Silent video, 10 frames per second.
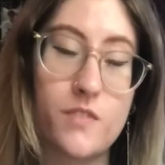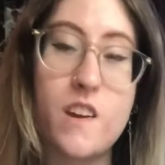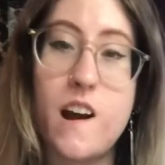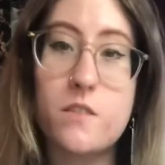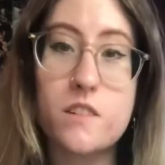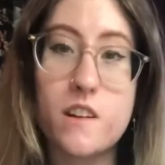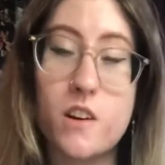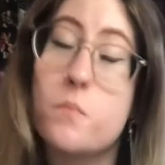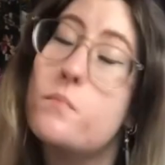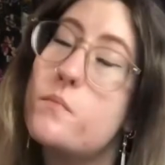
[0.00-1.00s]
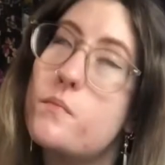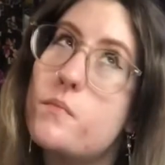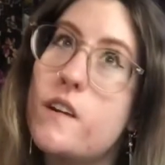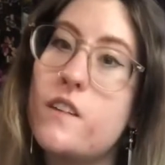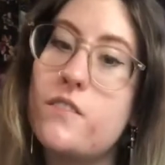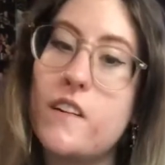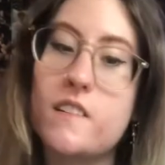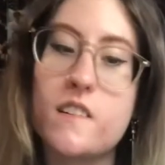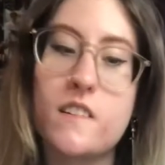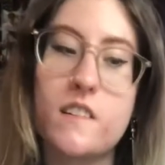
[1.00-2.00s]
I really hope it
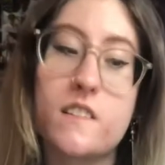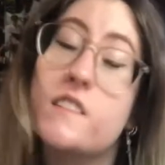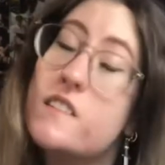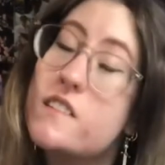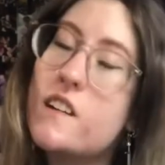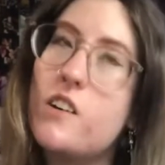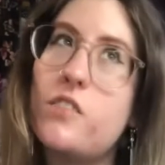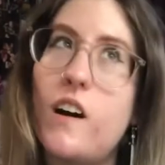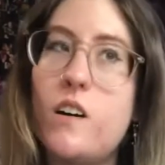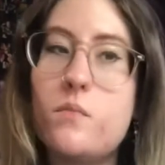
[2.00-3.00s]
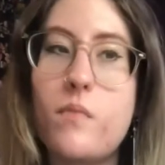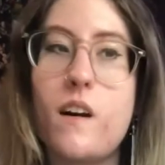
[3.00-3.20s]
fixes itself up